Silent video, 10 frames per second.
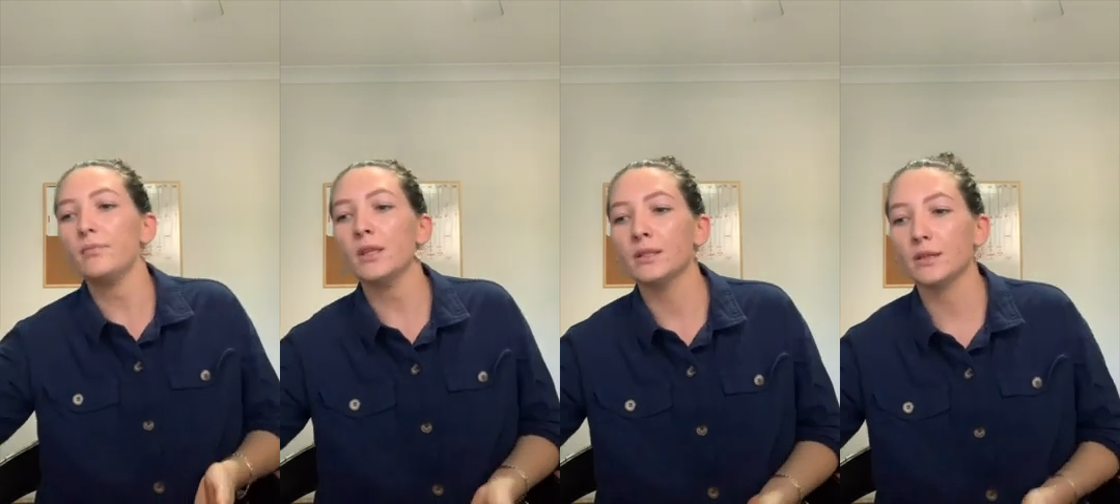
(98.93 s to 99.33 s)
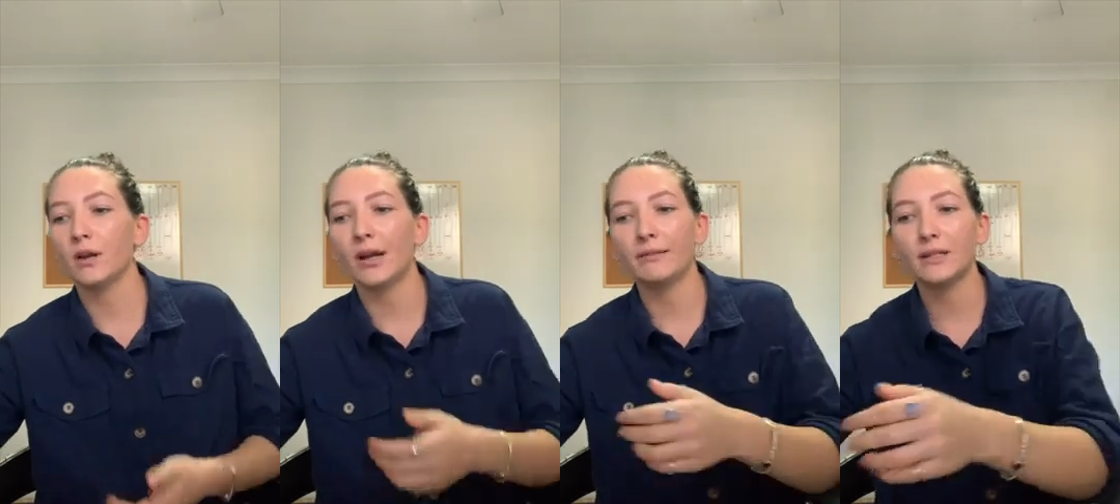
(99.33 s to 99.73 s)
So
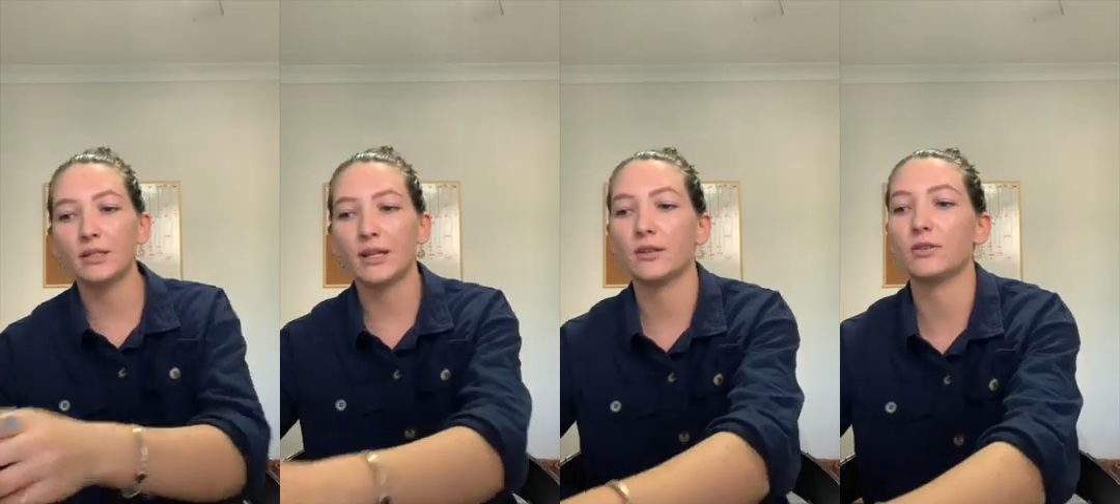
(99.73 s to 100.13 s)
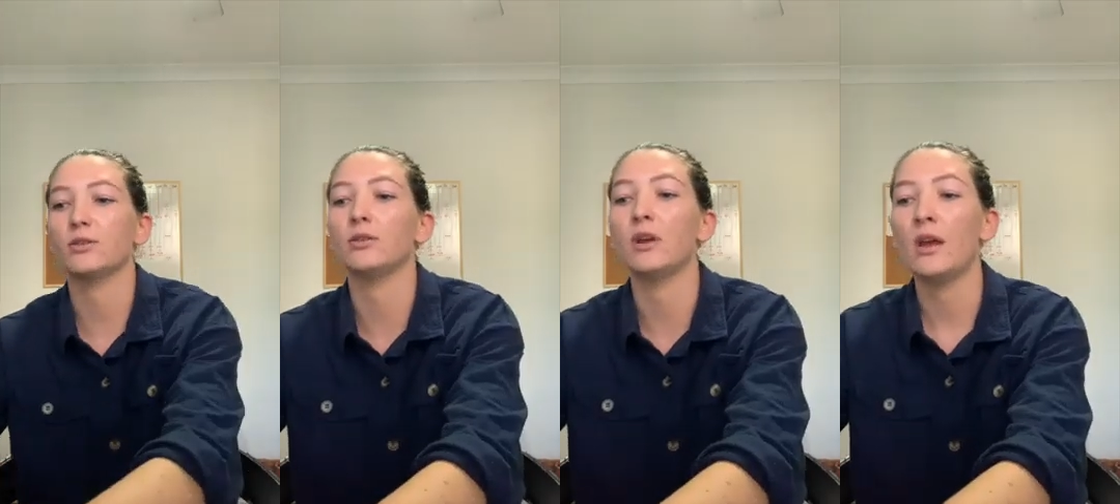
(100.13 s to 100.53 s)
I reached out
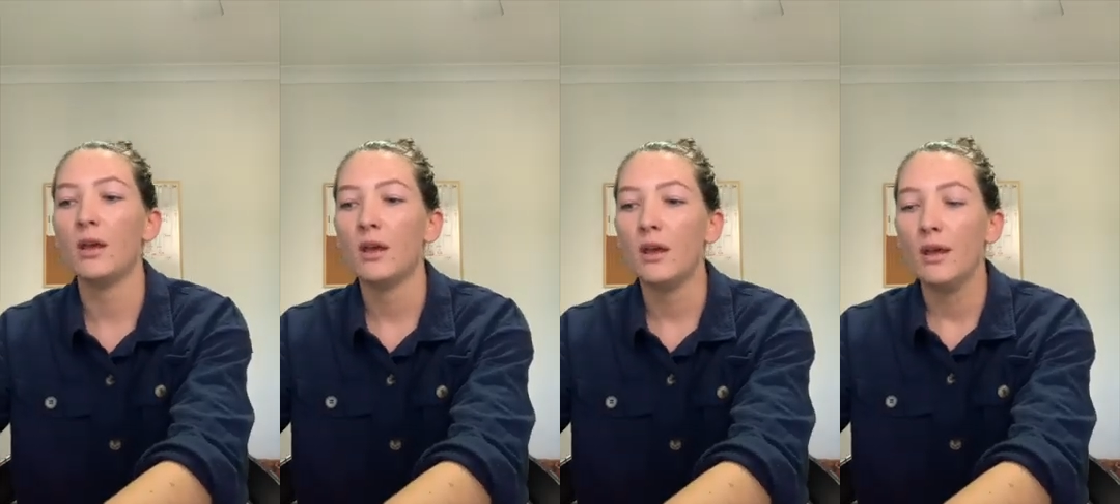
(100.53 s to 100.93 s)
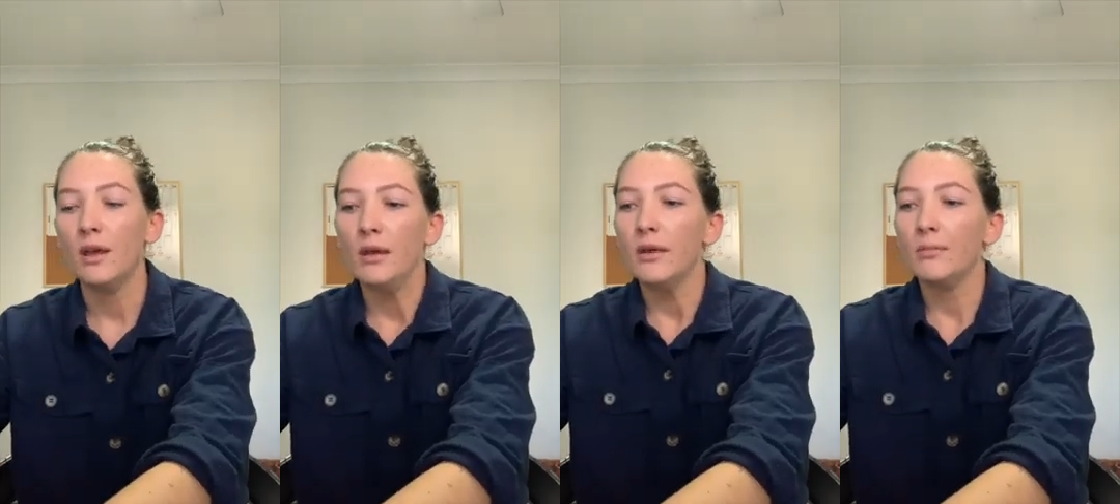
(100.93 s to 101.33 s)
to
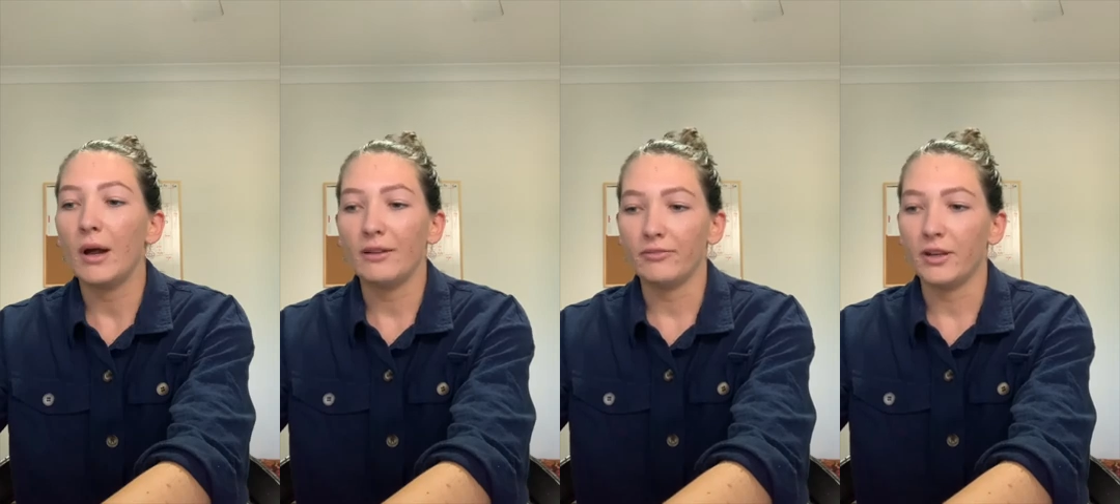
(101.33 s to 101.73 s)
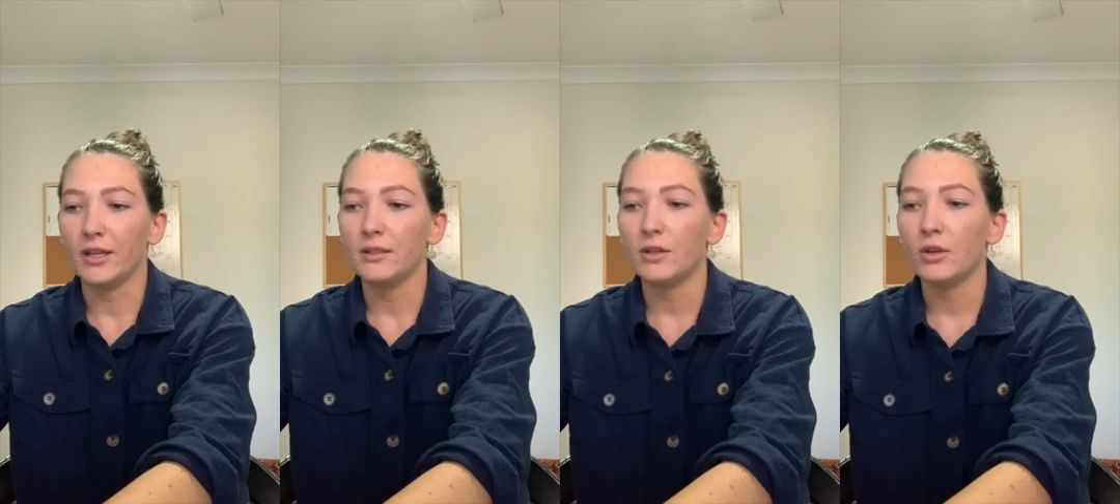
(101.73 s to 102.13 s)
my
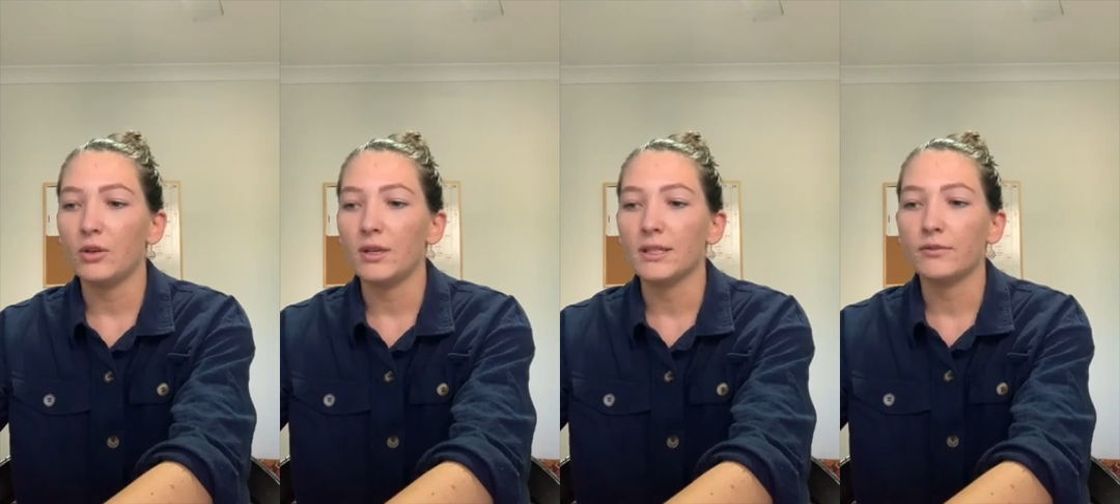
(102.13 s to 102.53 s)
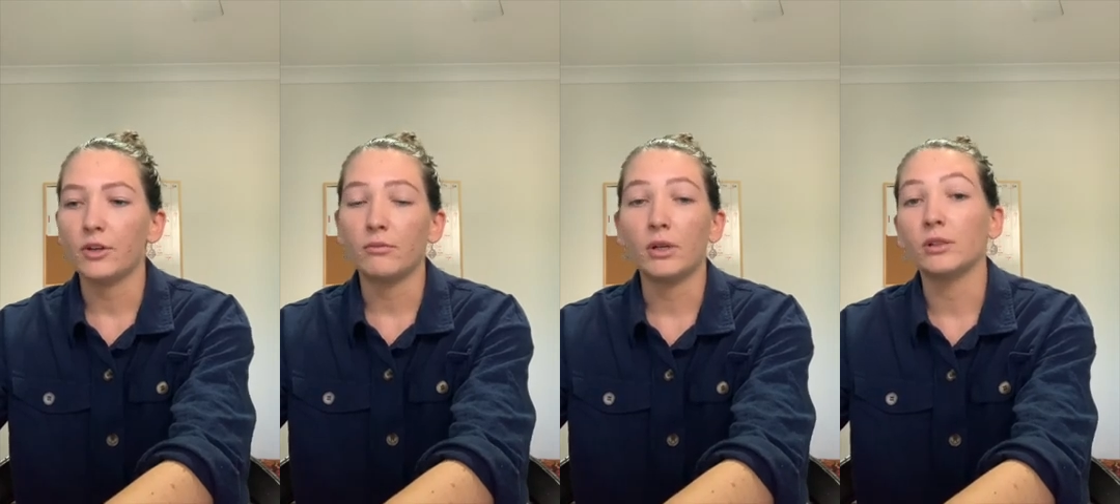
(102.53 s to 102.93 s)
friend who is
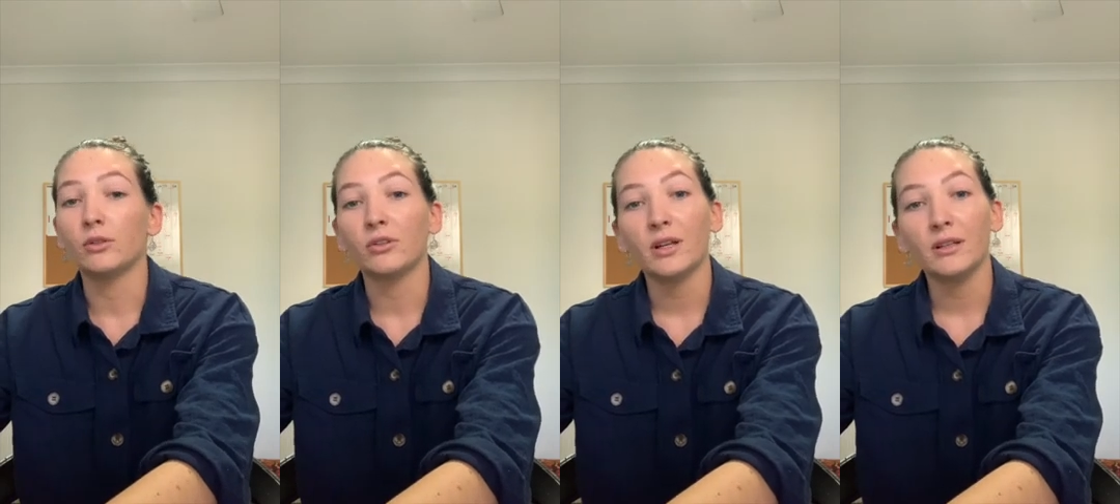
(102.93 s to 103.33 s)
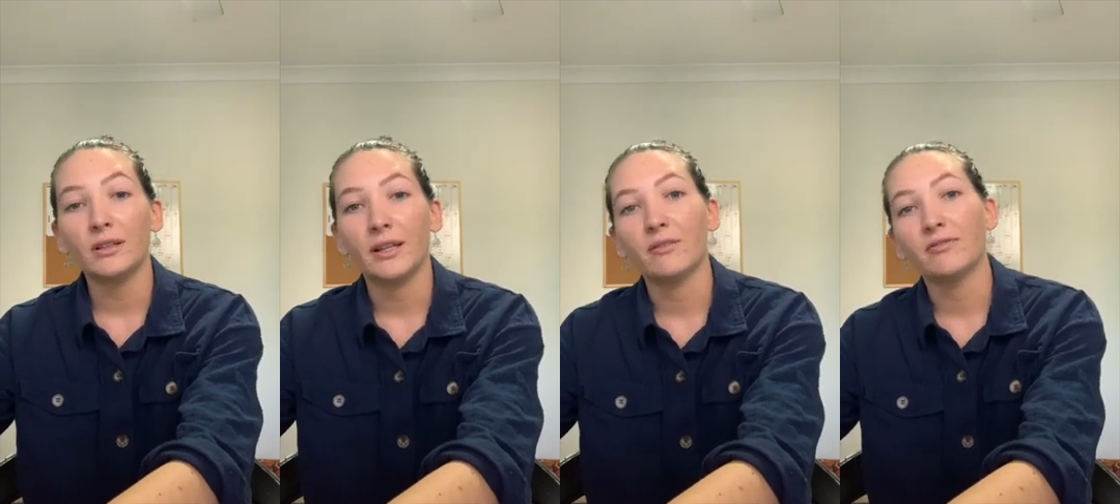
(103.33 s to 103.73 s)
from Elora
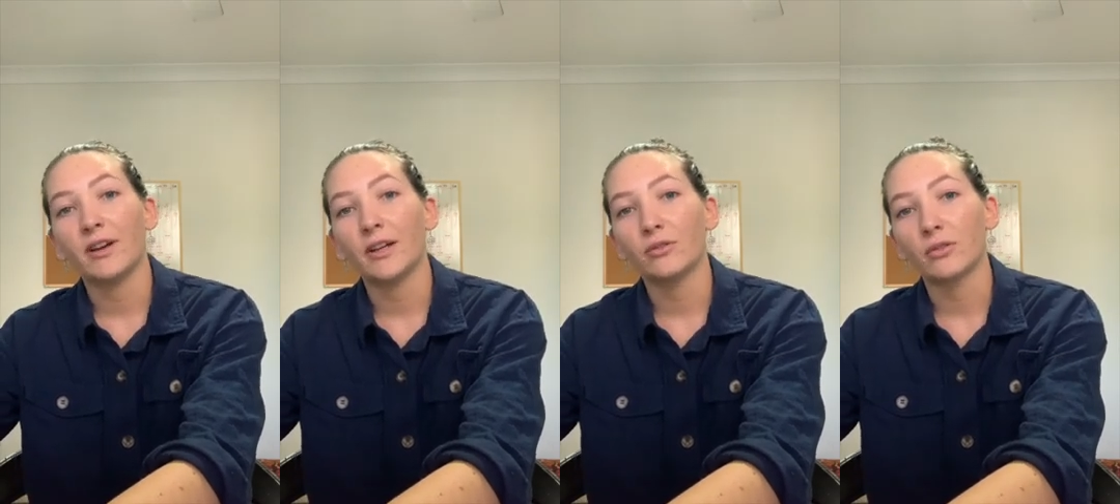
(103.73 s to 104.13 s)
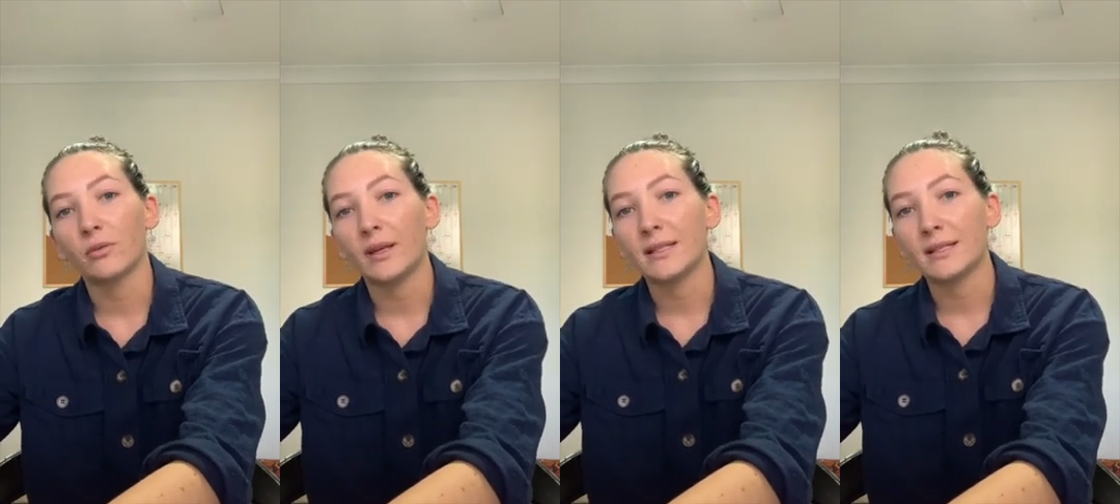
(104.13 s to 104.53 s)
in far north
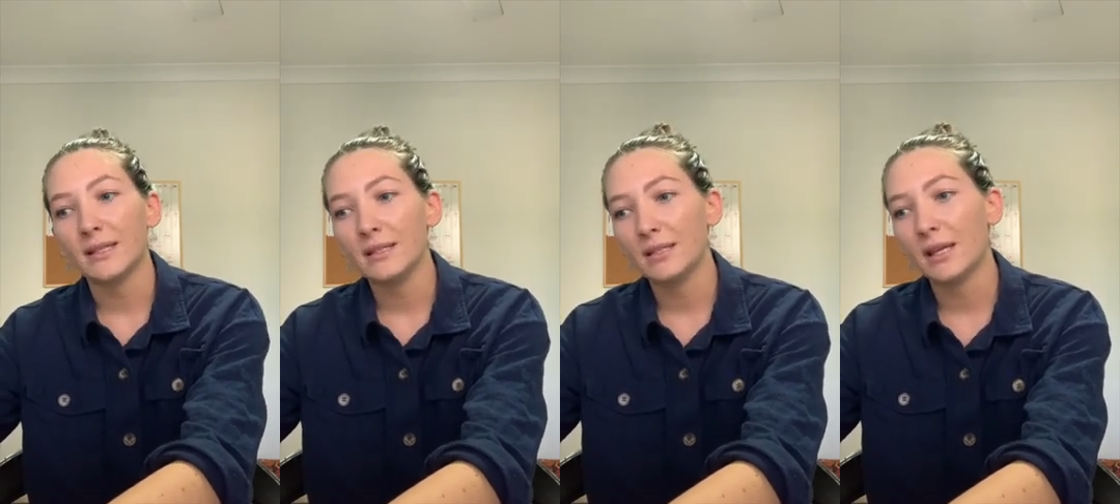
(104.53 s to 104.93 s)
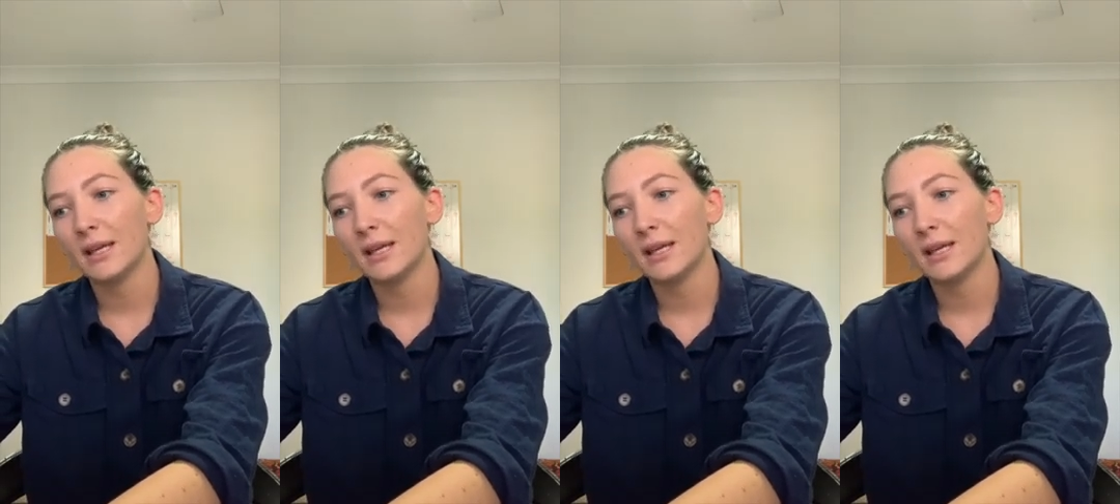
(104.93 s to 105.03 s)
Queensland.